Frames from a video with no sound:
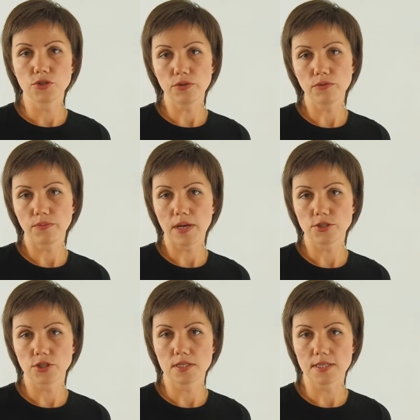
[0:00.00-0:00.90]
two
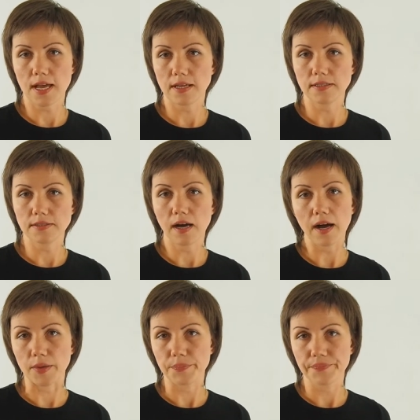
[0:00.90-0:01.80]
questions at a
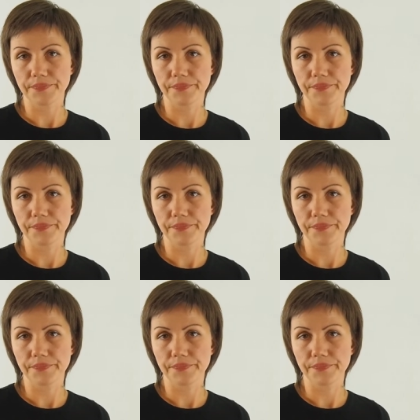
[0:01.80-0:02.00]
time.